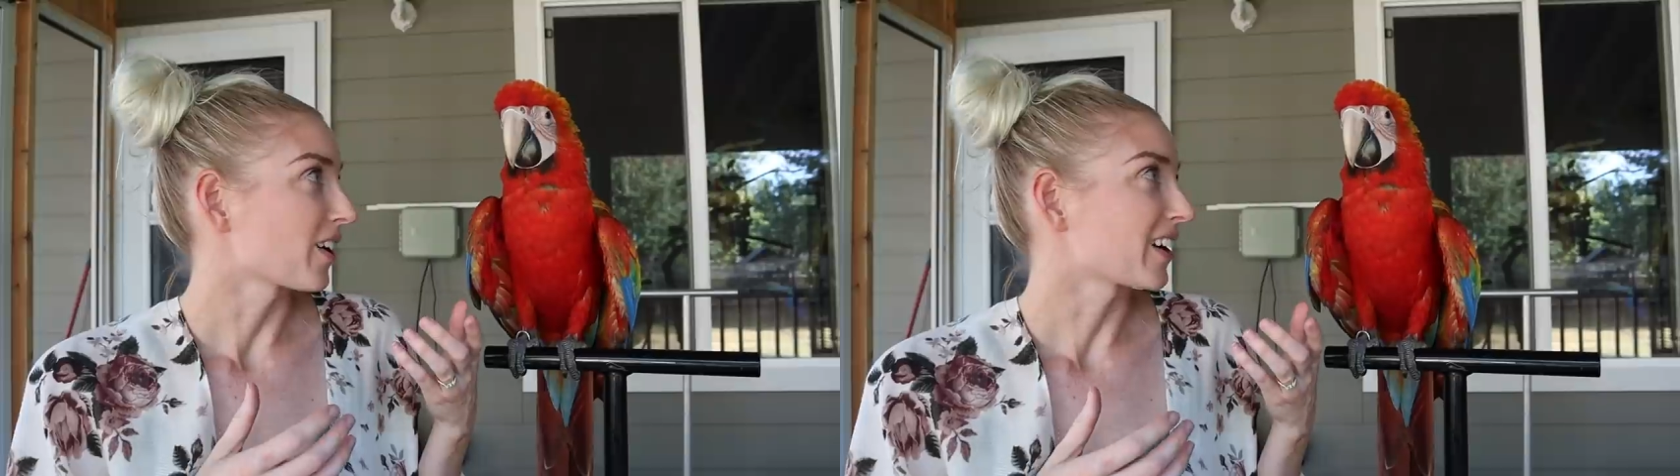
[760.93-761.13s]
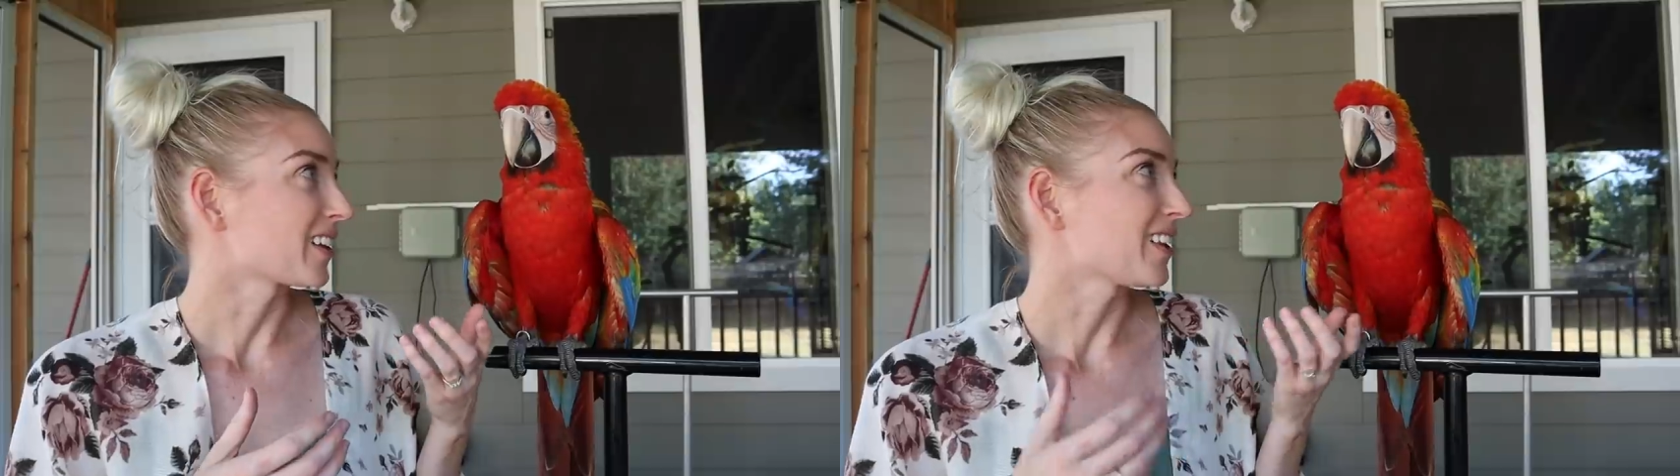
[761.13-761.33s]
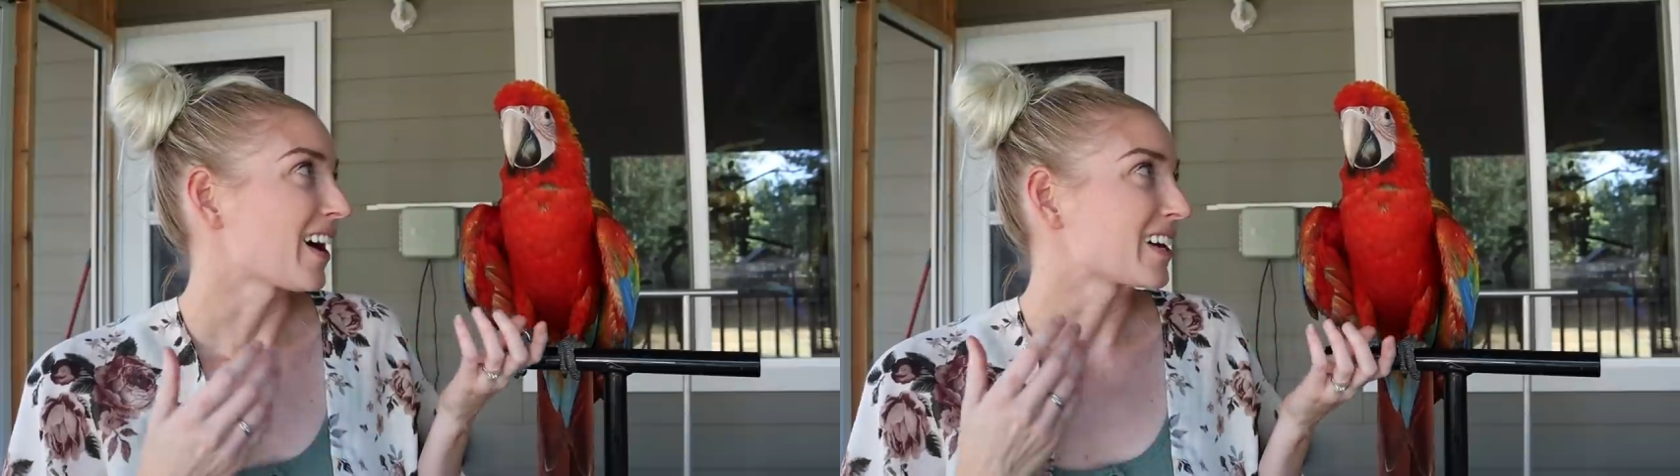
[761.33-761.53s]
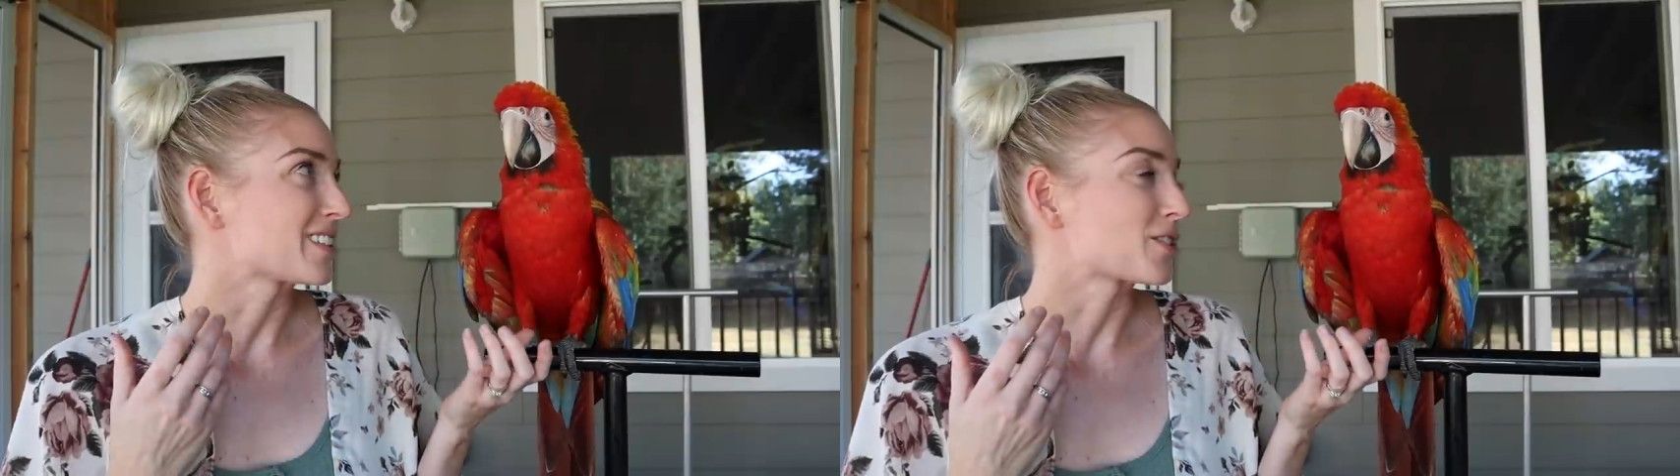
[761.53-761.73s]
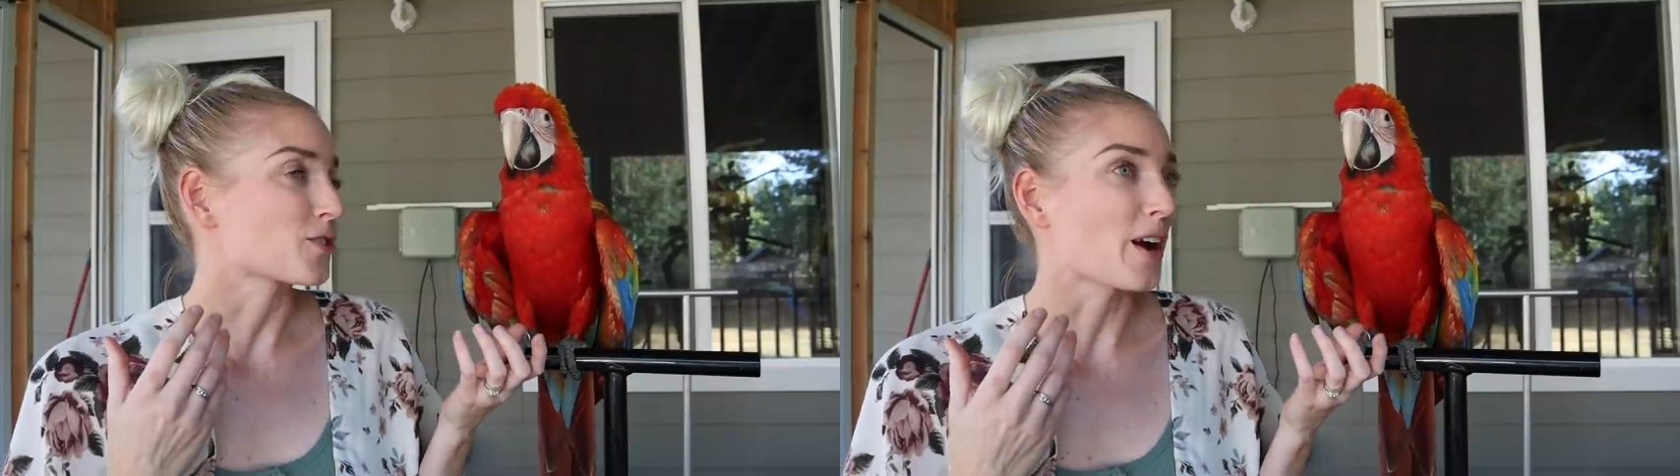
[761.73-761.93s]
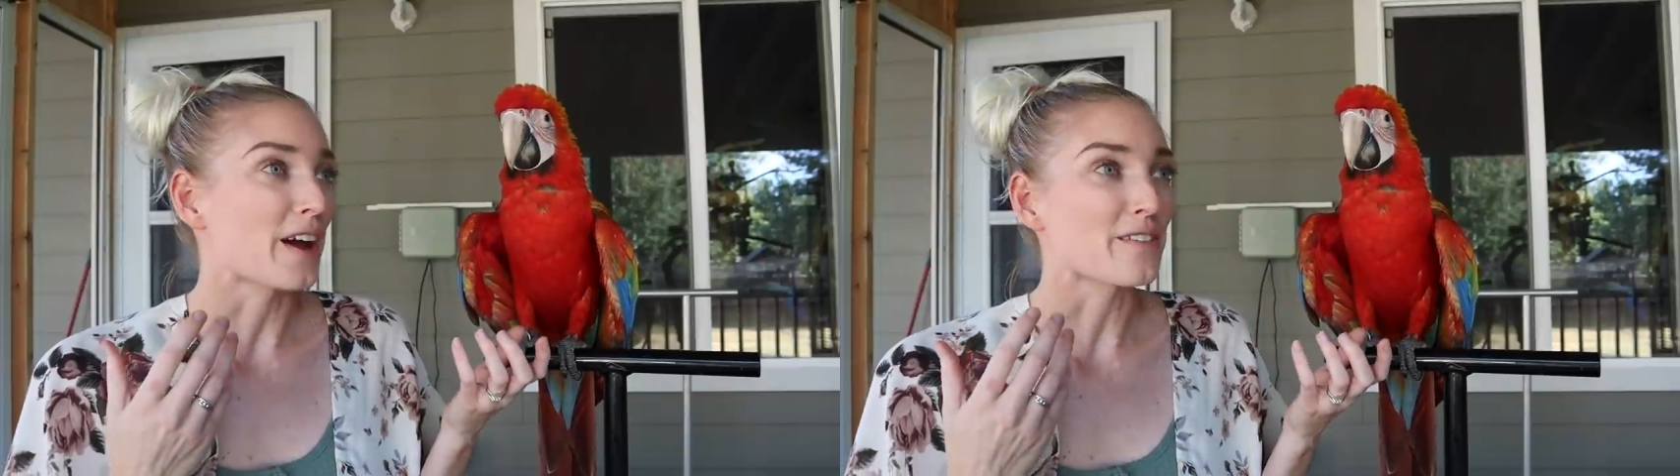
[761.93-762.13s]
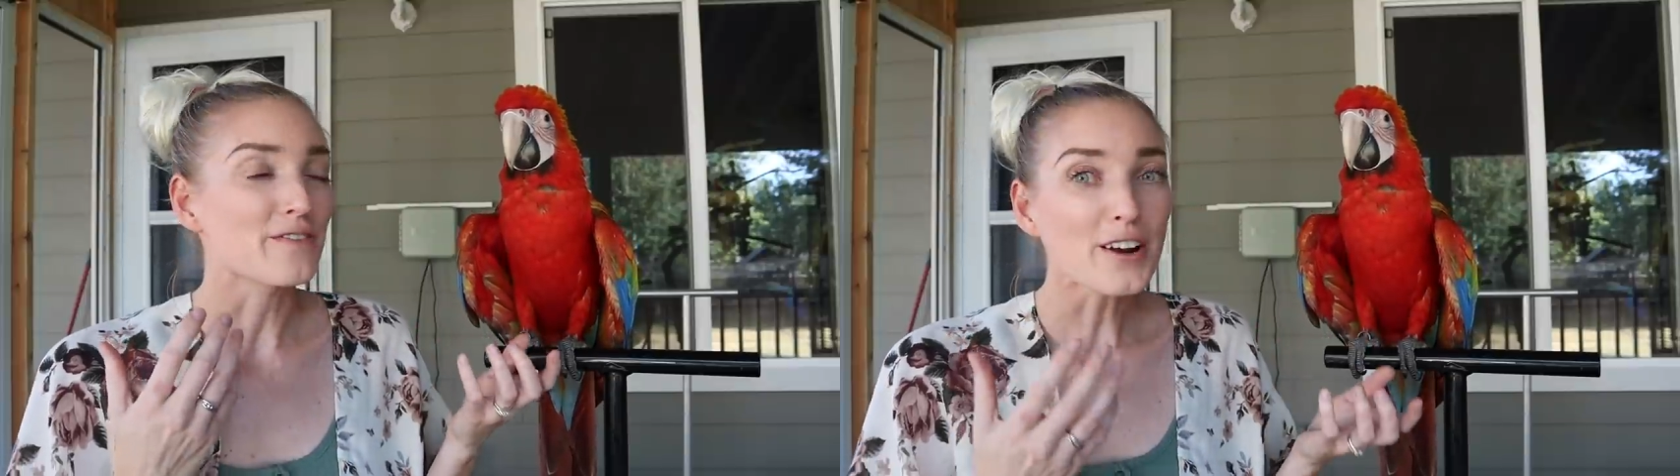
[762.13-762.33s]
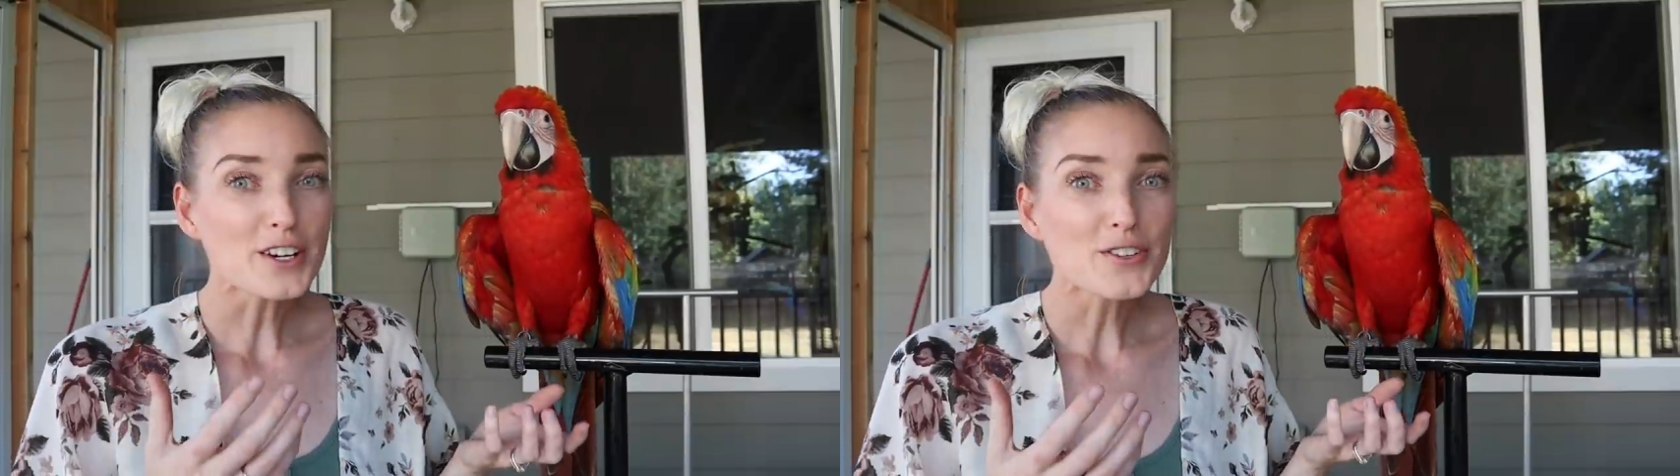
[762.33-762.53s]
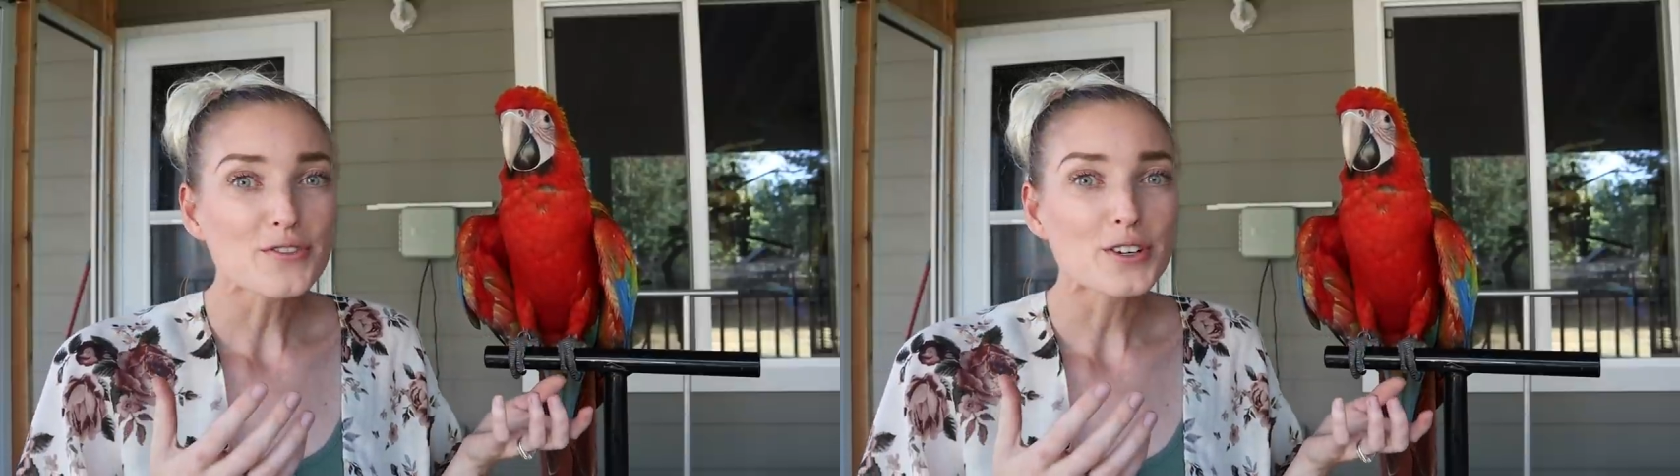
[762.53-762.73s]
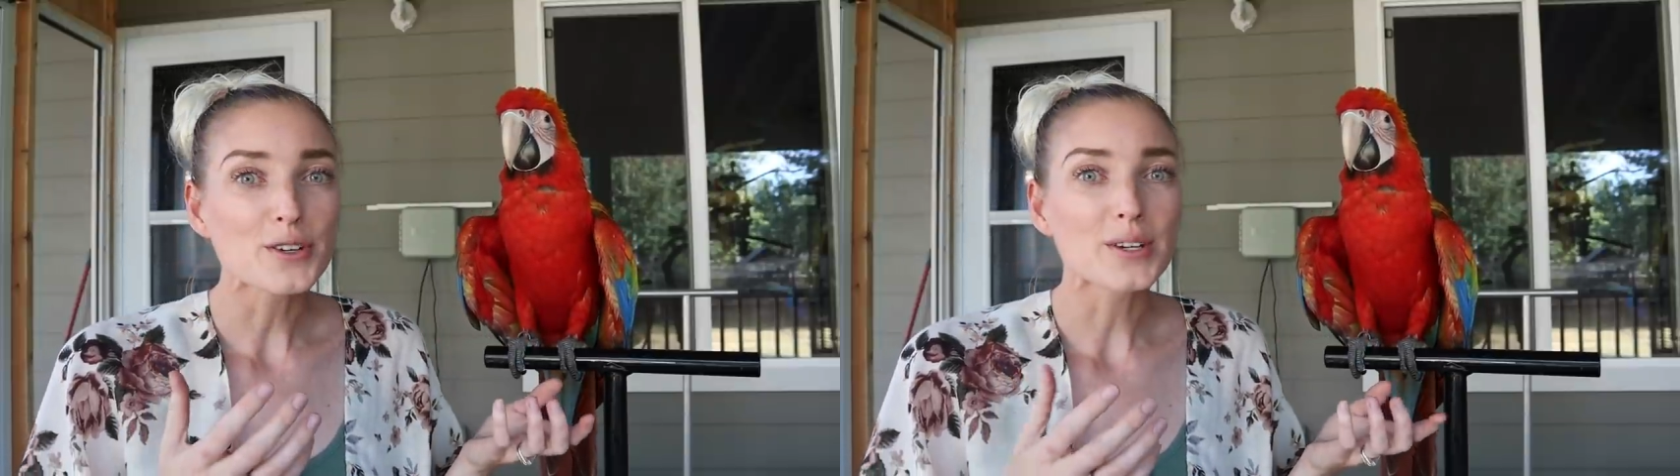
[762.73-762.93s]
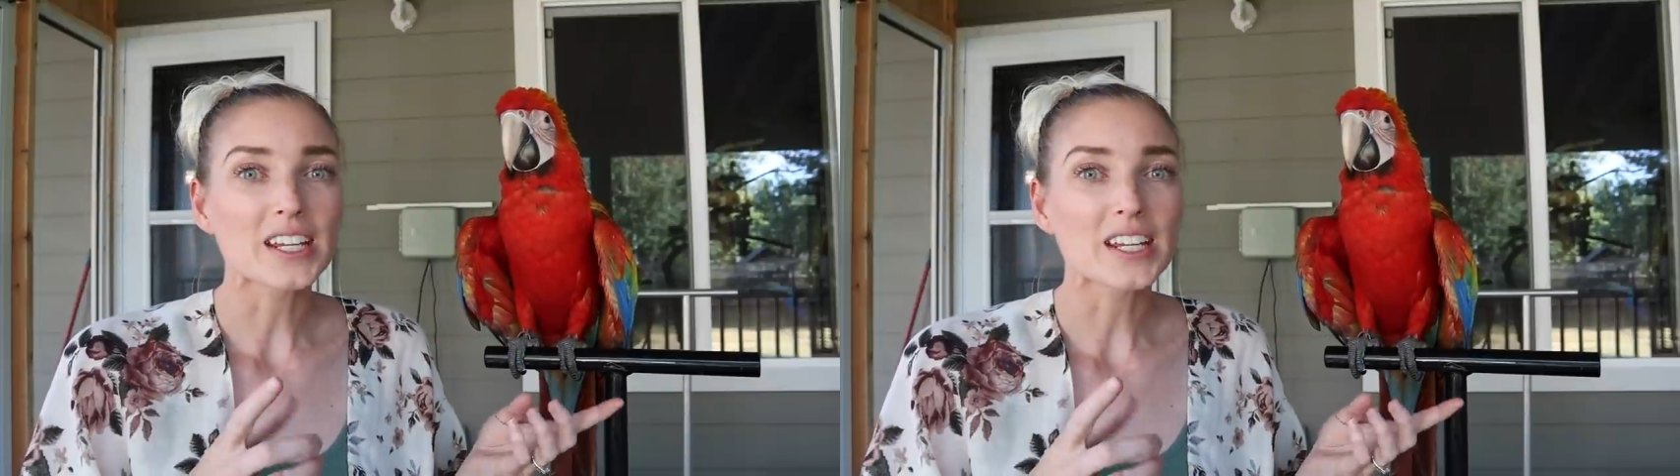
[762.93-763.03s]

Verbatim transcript: inclined to try fresh food,